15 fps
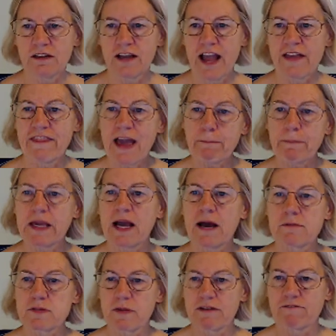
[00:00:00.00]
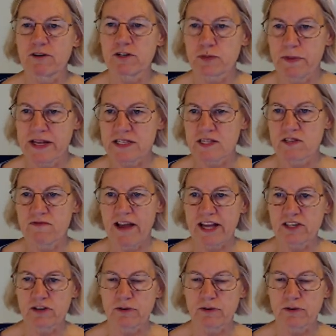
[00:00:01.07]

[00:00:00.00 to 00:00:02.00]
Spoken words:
and that becomes my first basis vector,